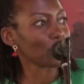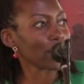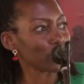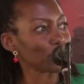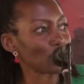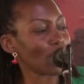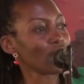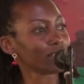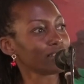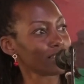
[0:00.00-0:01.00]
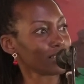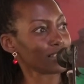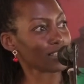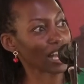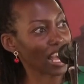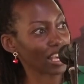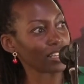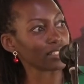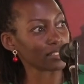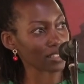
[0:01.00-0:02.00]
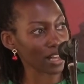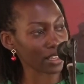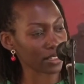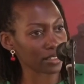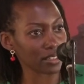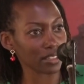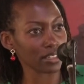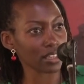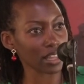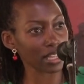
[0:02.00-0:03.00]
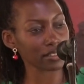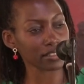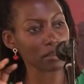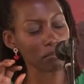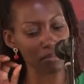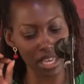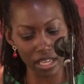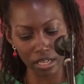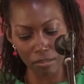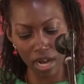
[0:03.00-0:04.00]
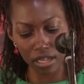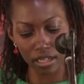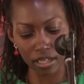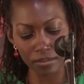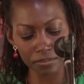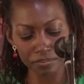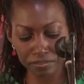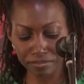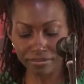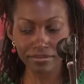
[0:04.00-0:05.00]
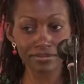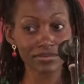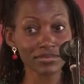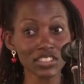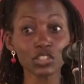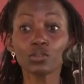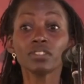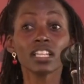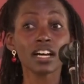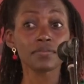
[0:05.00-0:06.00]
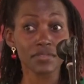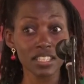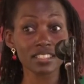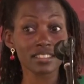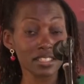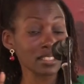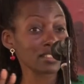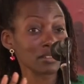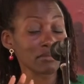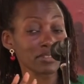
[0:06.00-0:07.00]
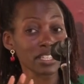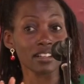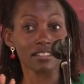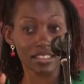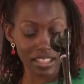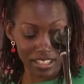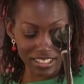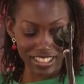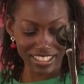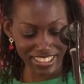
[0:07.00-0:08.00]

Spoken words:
where you were. Anxiety, that is the main marker. Don't laugh, this is a real thing.